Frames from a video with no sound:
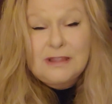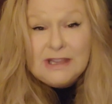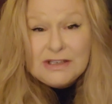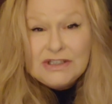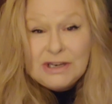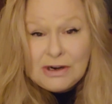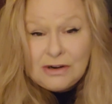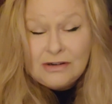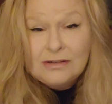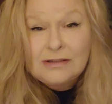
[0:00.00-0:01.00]
This
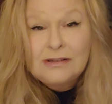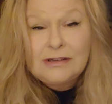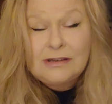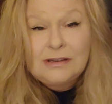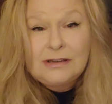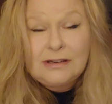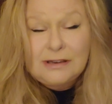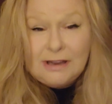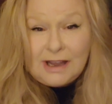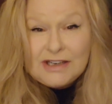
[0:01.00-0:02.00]
year,
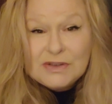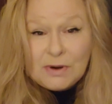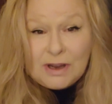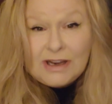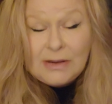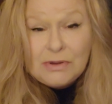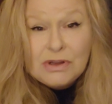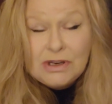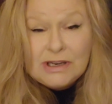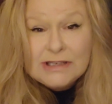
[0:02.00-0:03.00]
God is crowning it with
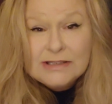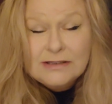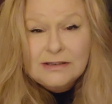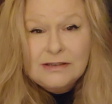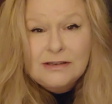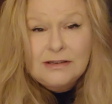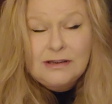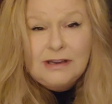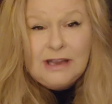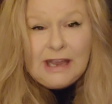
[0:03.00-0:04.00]
goodness.
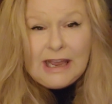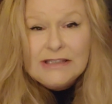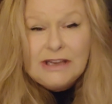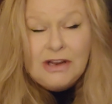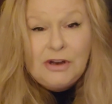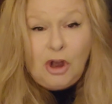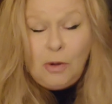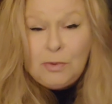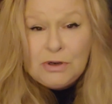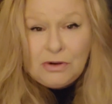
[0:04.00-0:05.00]
Ask God to
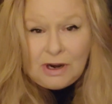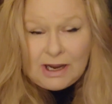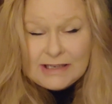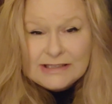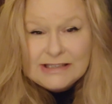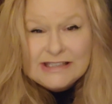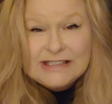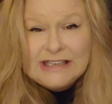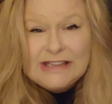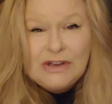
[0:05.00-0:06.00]
open your eyes to
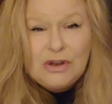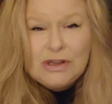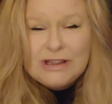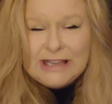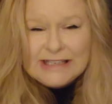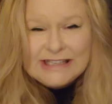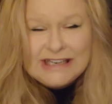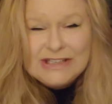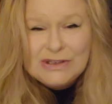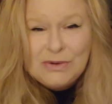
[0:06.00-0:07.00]
see the good things that
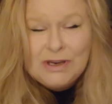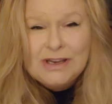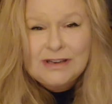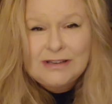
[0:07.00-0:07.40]
He's doing.